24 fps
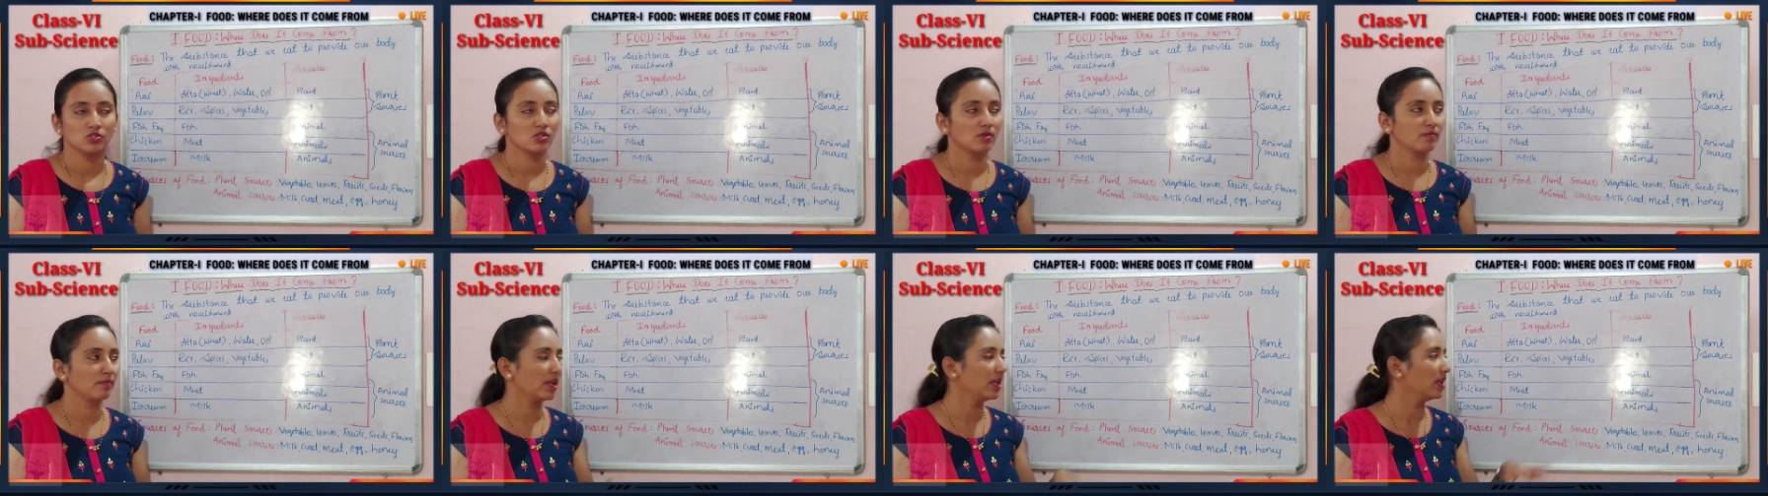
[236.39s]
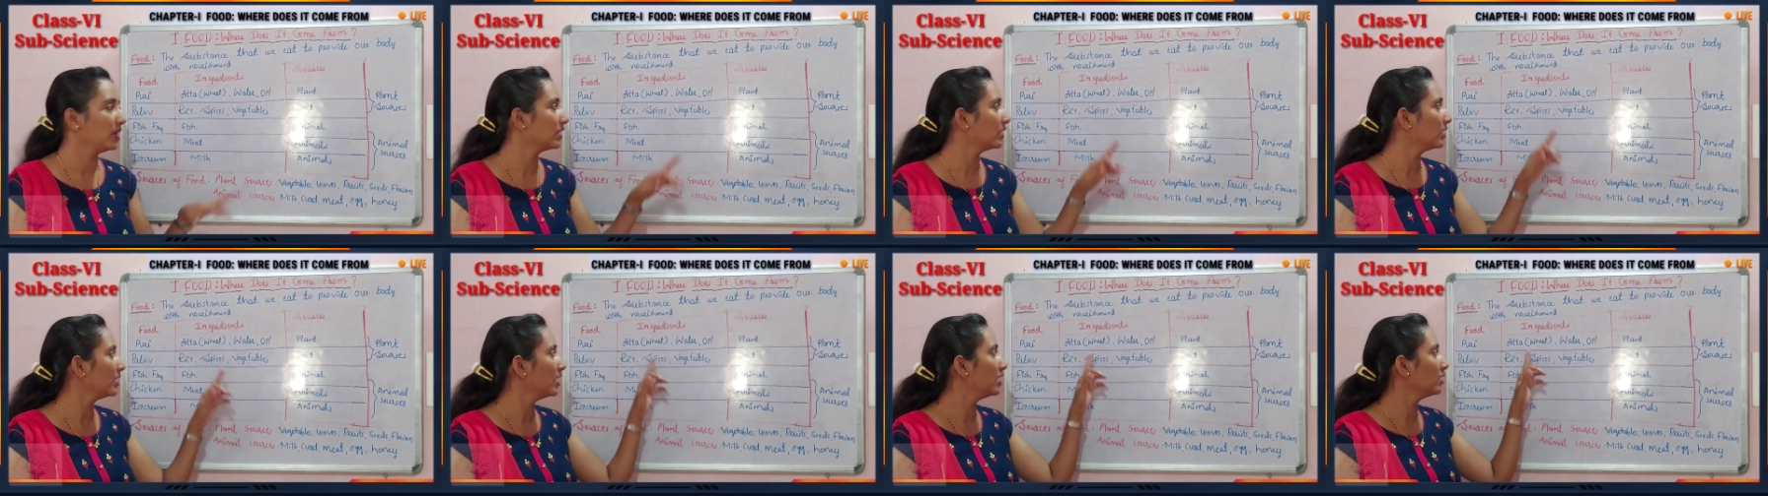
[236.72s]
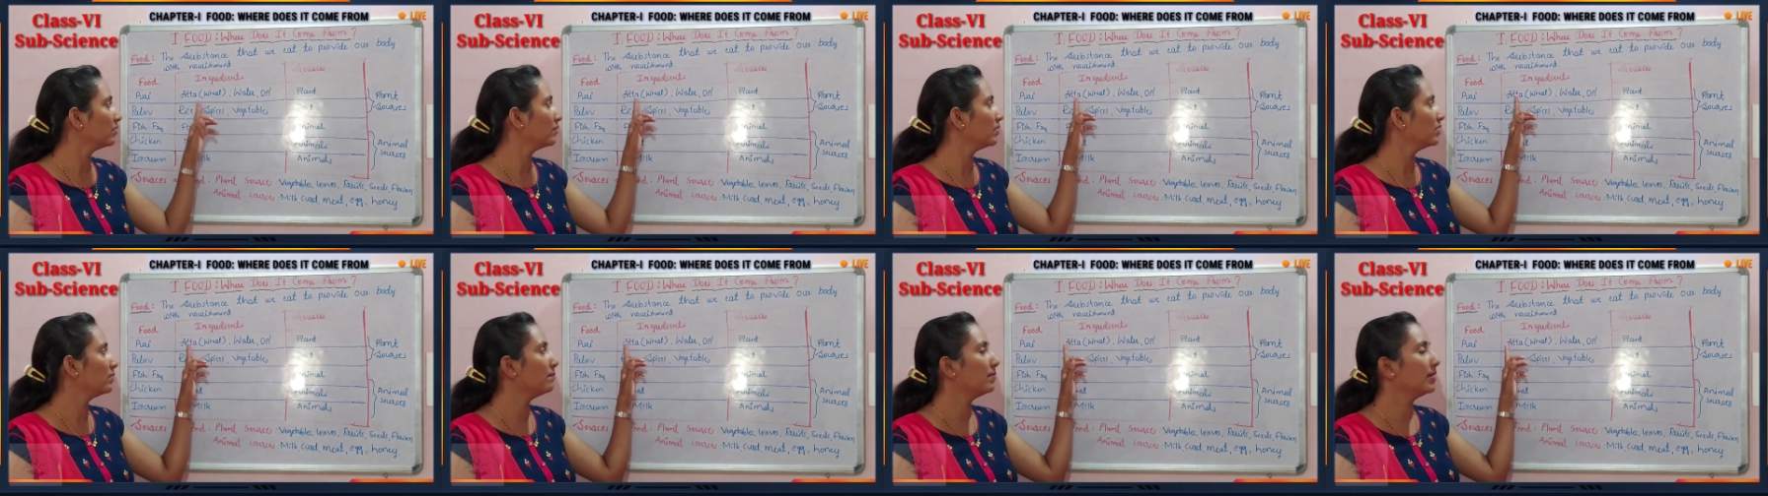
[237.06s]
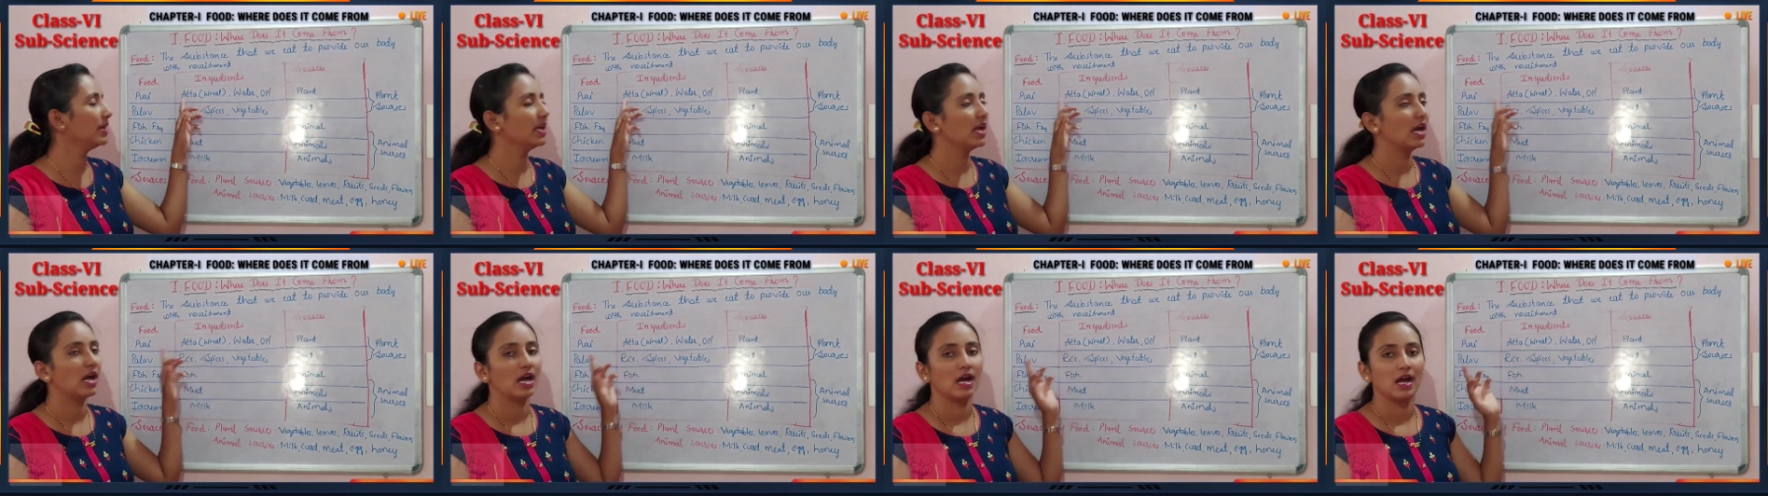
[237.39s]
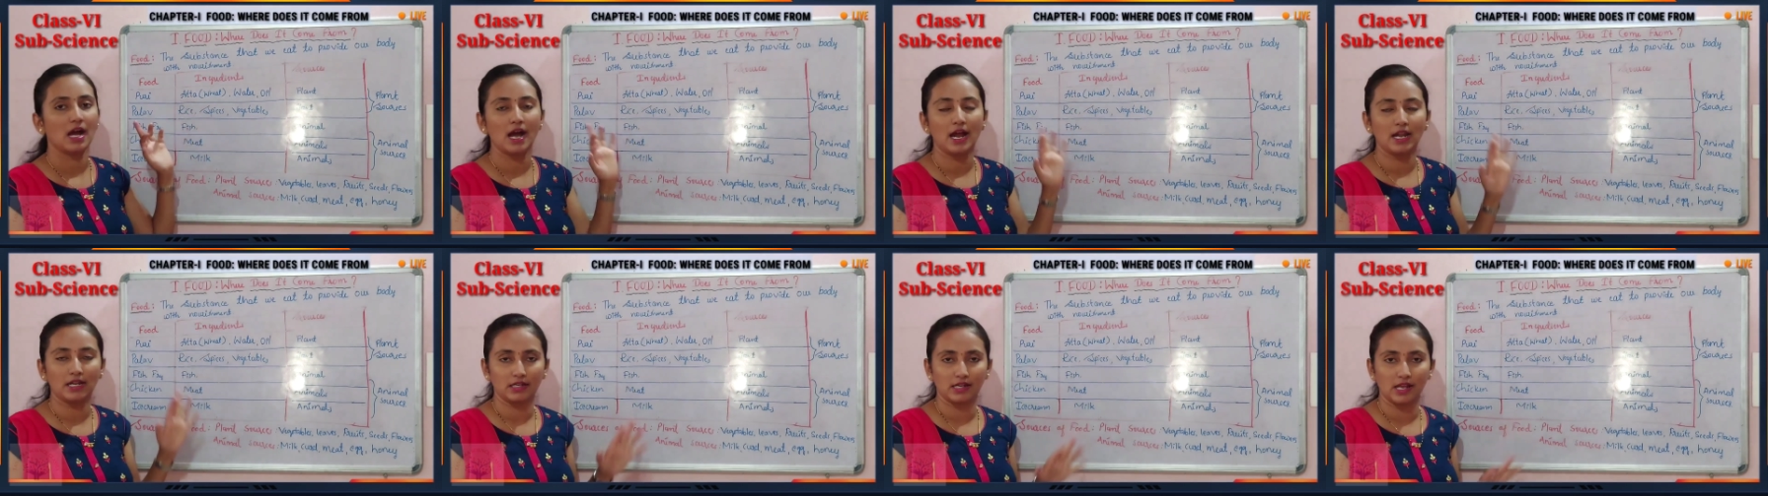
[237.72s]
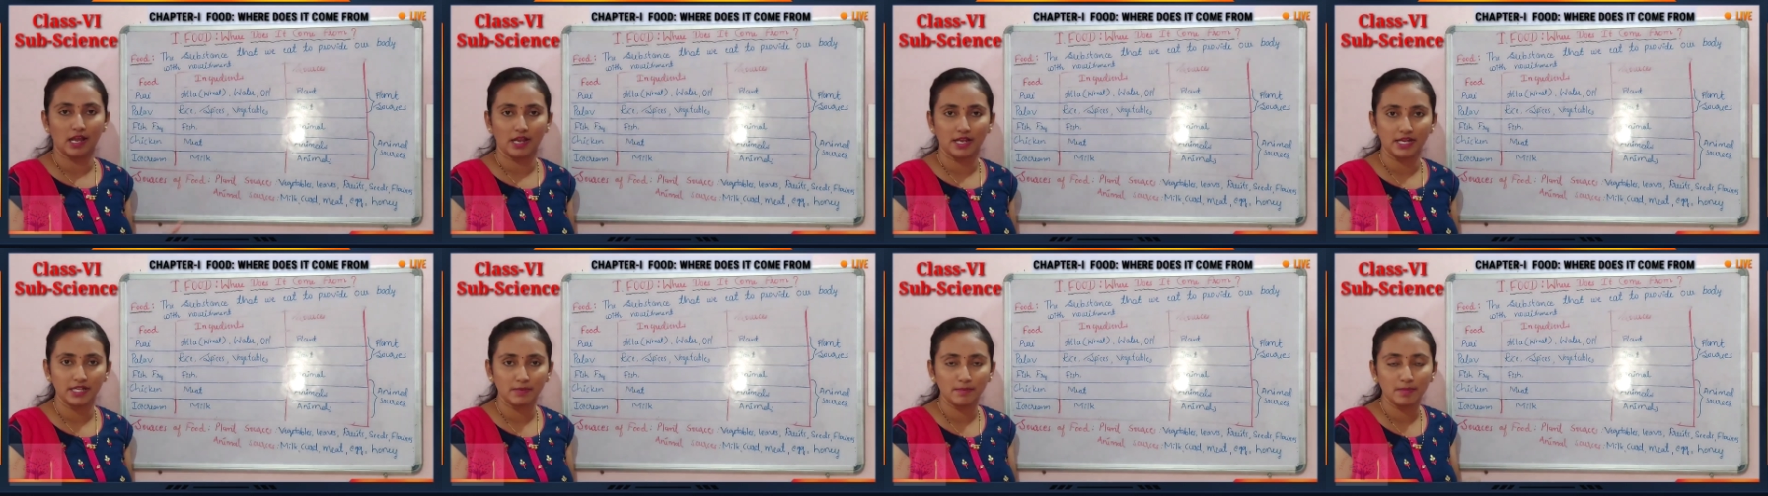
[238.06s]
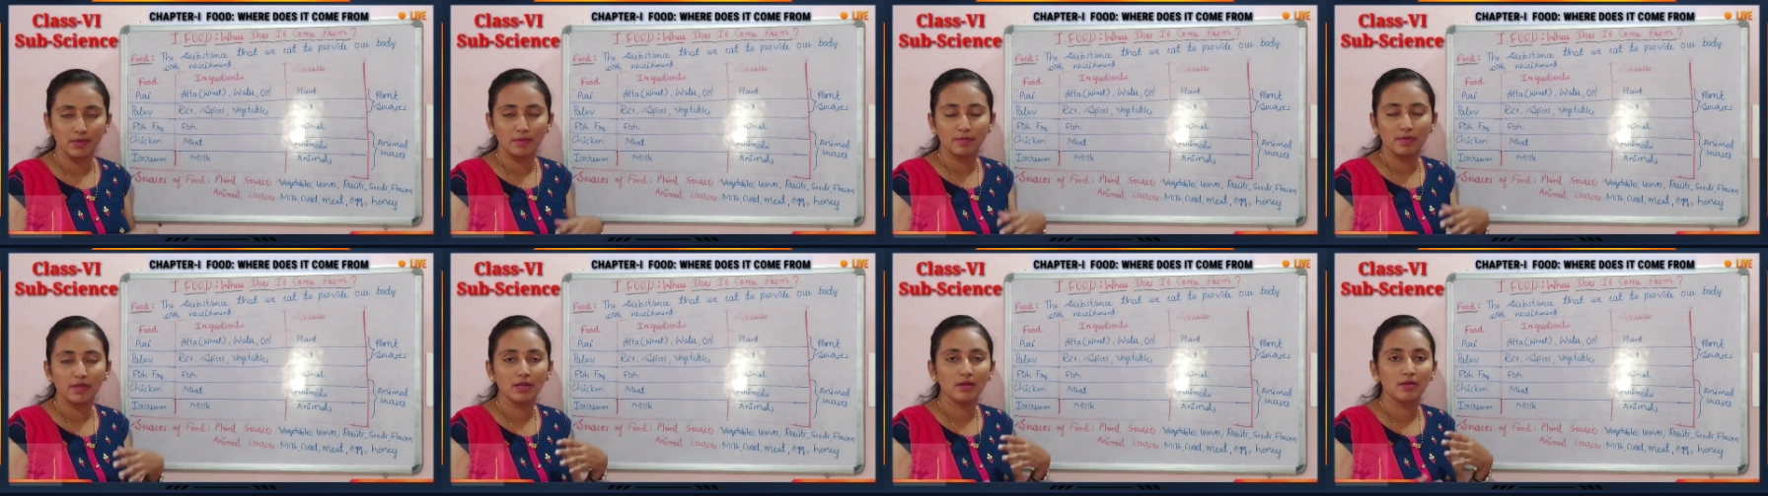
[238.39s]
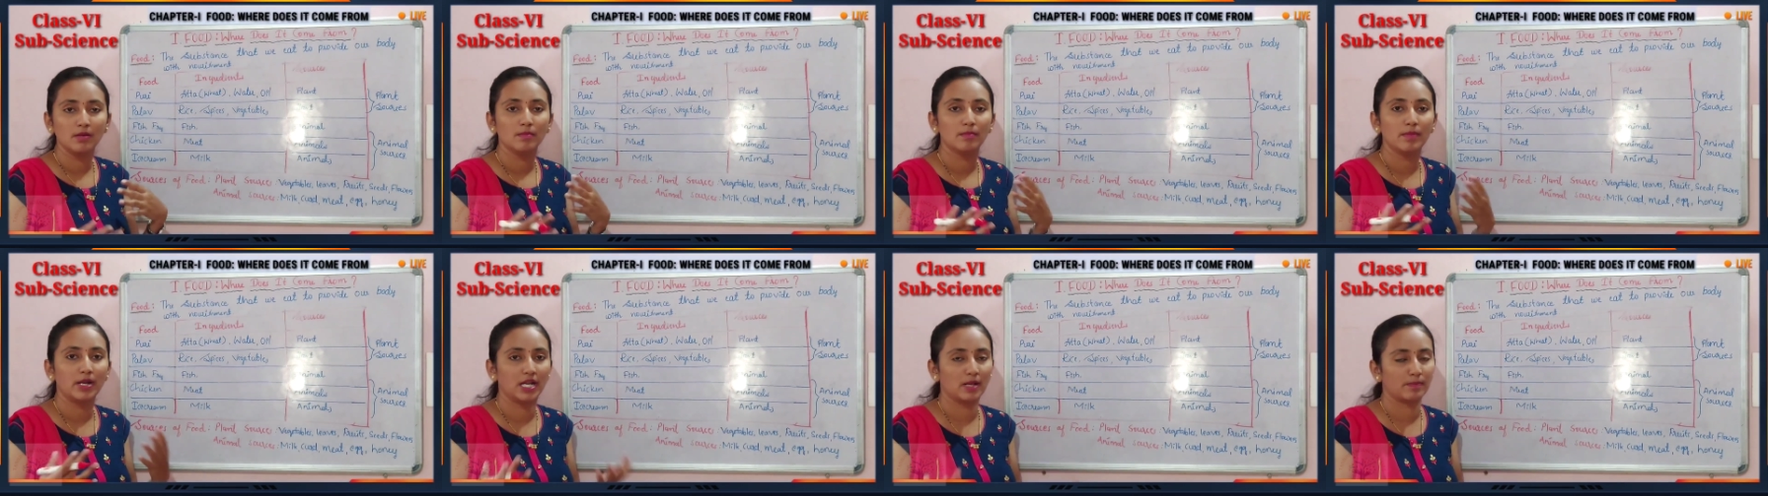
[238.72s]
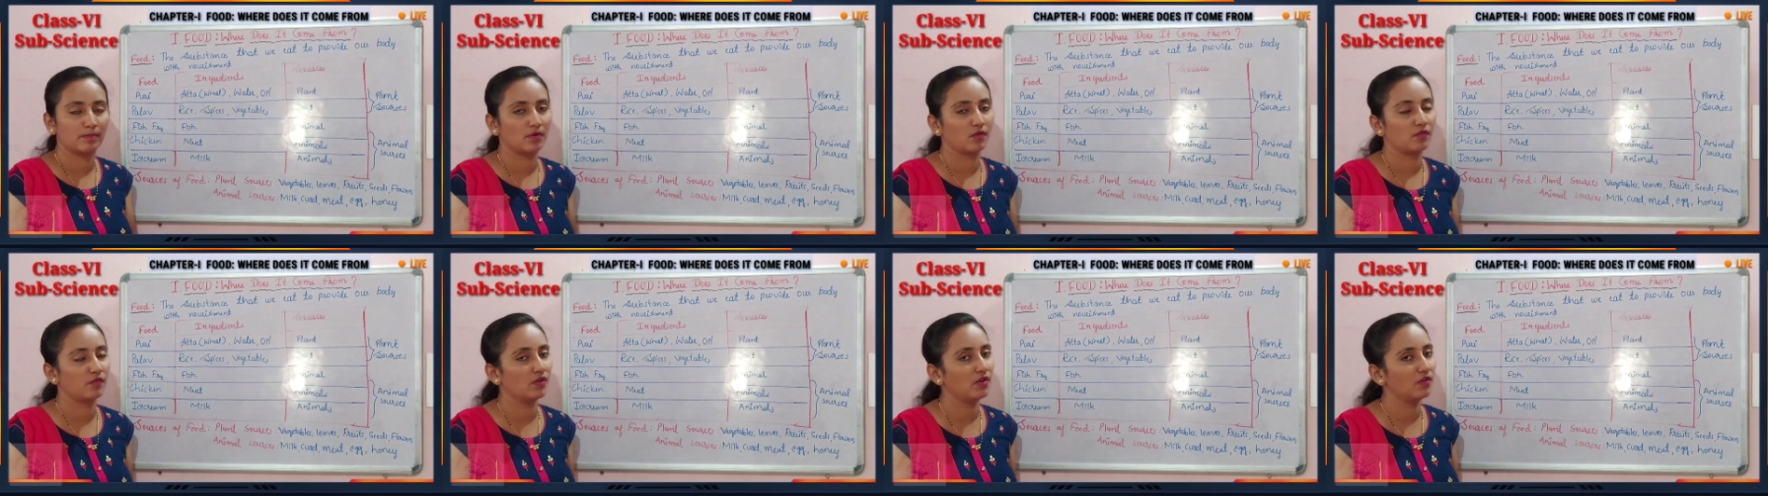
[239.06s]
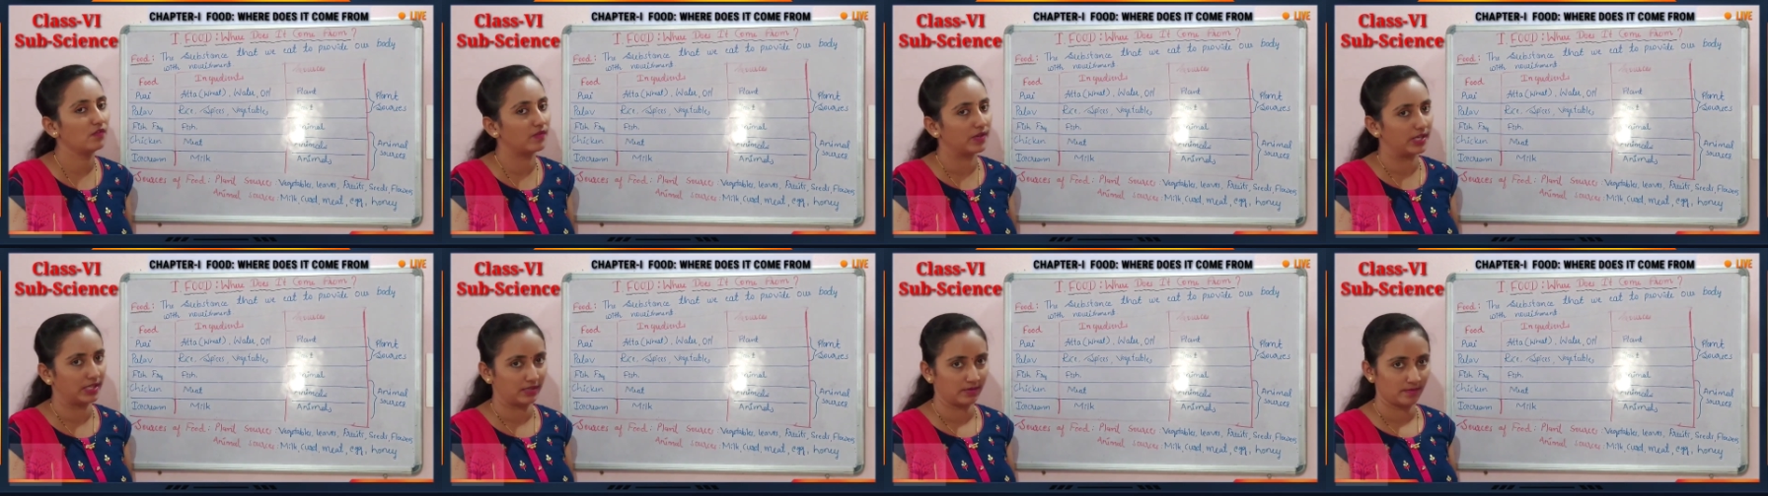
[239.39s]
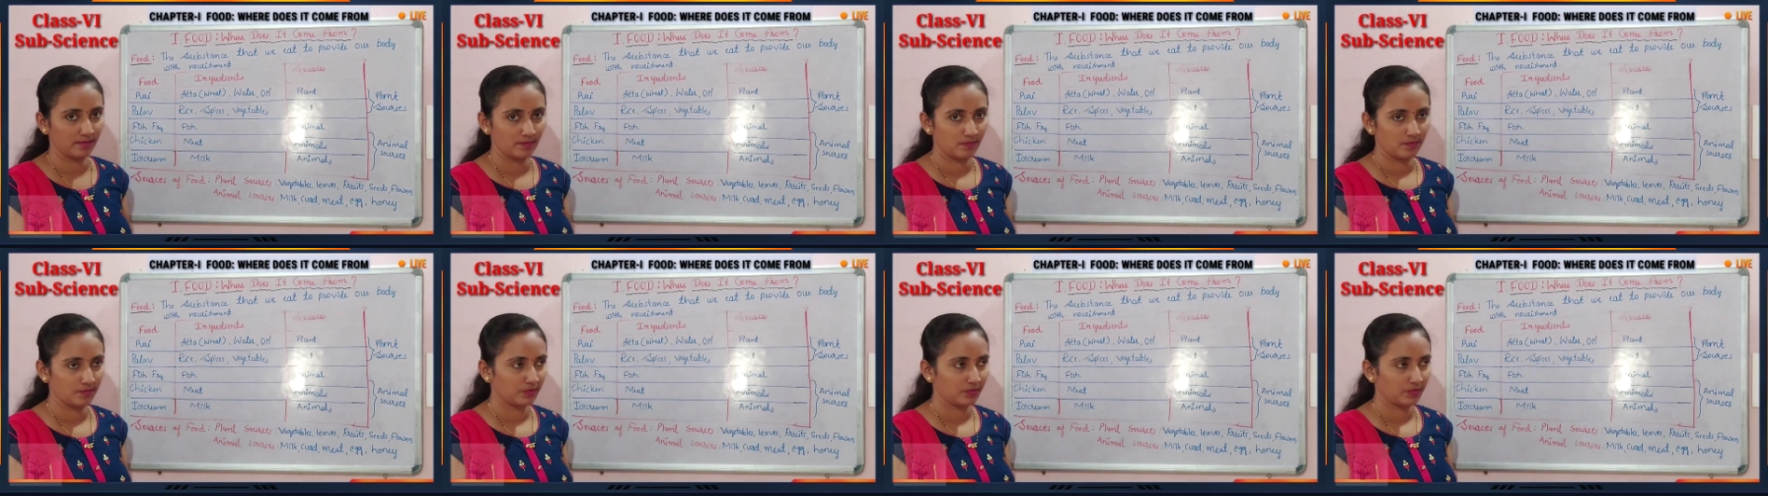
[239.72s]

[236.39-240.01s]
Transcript: So main ingredient will be atta. It may be made up of a wheat.